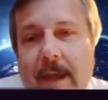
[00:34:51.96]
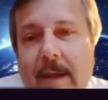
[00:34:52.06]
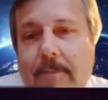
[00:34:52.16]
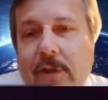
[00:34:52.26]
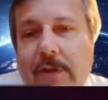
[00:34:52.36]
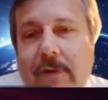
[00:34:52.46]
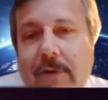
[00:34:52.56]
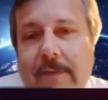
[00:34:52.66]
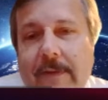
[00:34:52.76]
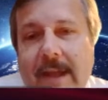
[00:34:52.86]

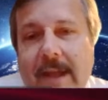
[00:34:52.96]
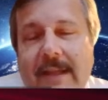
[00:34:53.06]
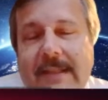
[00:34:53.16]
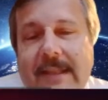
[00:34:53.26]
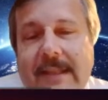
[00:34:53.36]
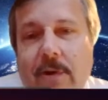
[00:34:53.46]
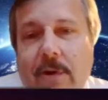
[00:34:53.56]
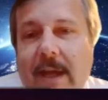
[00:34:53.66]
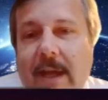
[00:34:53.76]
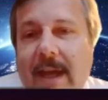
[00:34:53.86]
beautiful the zero
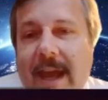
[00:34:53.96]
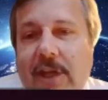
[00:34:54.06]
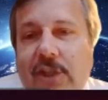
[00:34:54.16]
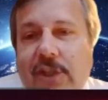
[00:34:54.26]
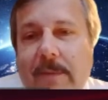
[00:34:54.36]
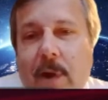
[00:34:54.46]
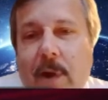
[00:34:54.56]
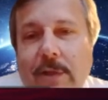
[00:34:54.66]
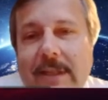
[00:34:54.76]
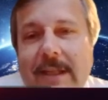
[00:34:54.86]
energy
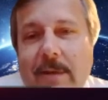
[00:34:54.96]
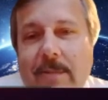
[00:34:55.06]
mode here,